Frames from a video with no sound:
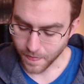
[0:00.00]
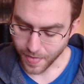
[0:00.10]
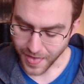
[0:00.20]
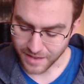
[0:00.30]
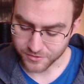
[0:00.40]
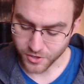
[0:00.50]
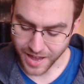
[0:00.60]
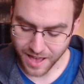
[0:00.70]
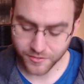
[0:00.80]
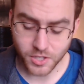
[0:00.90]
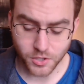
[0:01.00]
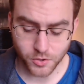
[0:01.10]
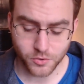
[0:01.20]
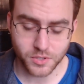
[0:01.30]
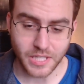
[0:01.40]
After having
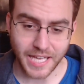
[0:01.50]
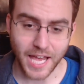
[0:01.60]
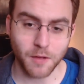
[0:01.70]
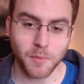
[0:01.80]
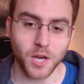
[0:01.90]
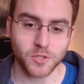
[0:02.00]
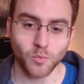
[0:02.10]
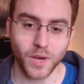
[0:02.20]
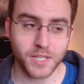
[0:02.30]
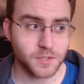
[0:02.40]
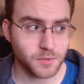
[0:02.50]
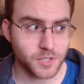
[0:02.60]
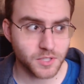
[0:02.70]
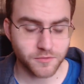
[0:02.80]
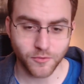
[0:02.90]
used the Kailh Box White
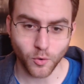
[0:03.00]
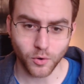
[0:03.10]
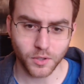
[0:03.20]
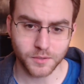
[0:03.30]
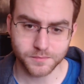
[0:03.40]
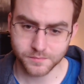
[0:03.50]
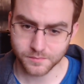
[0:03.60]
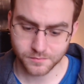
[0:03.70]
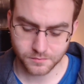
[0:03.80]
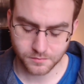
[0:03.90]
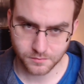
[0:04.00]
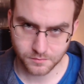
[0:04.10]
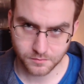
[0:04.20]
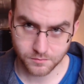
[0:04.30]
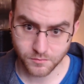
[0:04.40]
switches for
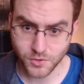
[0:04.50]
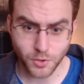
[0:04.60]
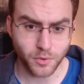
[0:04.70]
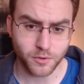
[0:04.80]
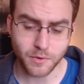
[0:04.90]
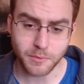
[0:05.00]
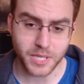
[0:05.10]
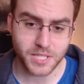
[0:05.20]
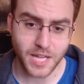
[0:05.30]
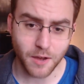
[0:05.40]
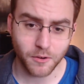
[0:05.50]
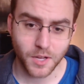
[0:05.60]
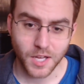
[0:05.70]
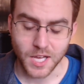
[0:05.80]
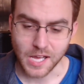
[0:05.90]
2 or 3 weeks now,
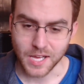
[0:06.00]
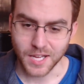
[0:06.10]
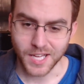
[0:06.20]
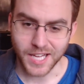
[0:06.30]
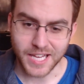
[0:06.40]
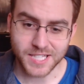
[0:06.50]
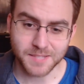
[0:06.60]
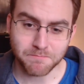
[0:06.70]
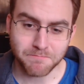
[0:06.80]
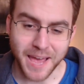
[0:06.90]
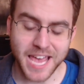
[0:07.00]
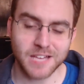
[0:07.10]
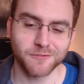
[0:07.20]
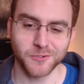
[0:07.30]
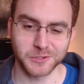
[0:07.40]
it's
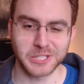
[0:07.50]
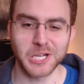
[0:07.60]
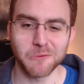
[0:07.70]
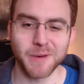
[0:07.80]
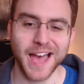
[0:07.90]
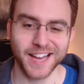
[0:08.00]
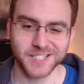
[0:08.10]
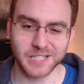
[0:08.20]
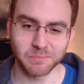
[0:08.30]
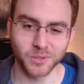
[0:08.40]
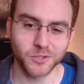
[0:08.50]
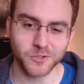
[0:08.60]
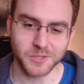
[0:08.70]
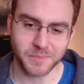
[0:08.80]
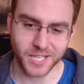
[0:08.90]
painful to go back to the
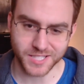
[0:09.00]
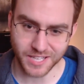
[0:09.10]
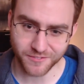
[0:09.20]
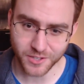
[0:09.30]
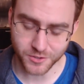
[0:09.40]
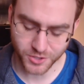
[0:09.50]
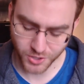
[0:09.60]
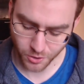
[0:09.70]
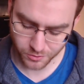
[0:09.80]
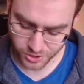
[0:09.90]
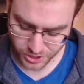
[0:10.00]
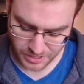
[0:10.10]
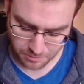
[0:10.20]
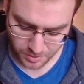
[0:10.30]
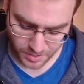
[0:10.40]
Blues because they feel so
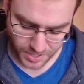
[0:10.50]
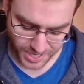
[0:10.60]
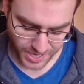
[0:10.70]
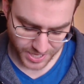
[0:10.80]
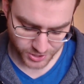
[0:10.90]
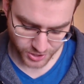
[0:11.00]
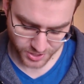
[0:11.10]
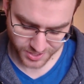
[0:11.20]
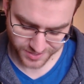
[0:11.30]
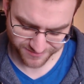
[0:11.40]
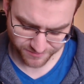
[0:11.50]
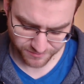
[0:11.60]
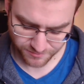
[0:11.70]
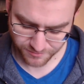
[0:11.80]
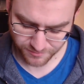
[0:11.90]
cheap and just
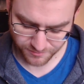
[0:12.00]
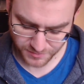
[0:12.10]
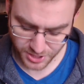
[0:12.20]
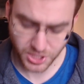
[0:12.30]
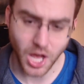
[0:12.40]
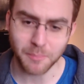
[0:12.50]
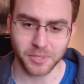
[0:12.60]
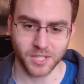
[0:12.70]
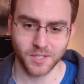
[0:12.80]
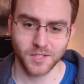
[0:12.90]
sloppy.